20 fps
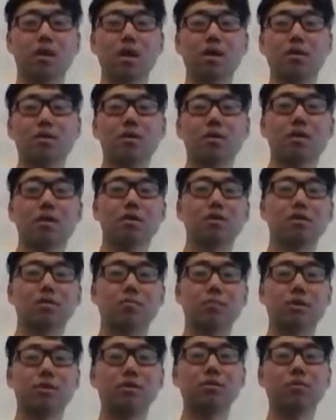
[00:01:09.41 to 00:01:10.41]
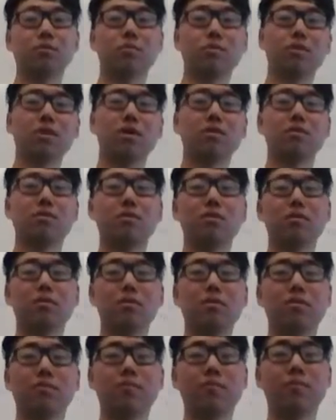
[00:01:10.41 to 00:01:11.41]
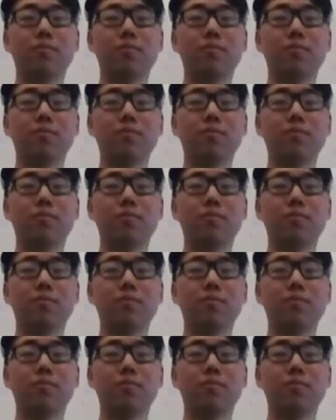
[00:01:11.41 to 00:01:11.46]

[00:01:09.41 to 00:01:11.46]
alkalizing benzene with ethylene.